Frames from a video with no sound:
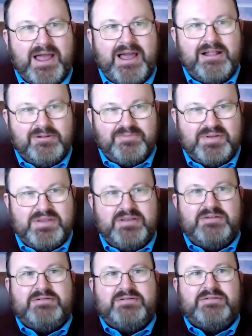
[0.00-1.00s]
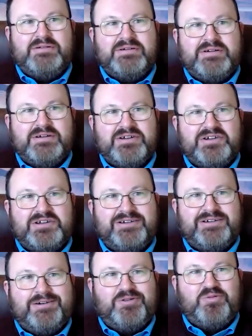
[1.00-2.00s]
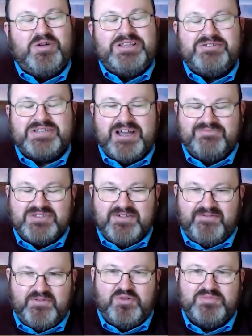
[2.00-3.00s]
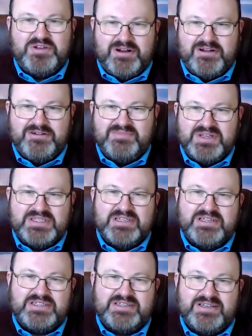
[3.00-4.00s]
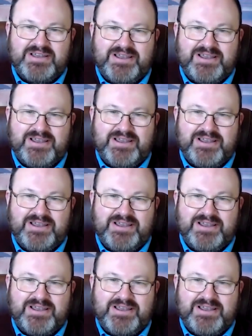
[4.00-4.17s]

help you when you come to form your own business?